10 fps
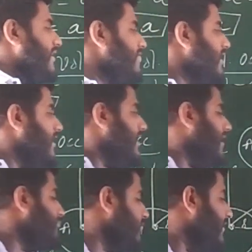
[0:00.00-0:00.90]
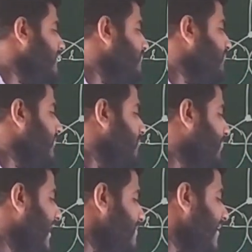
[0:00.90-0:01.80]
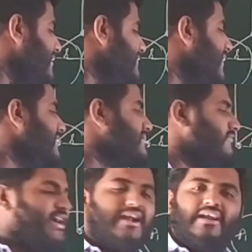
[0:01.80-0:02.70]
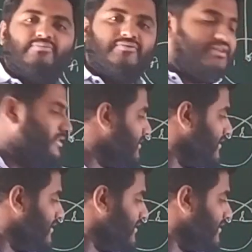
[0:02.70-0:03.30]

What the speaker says: what we are left with? Pi by 6 we are left with.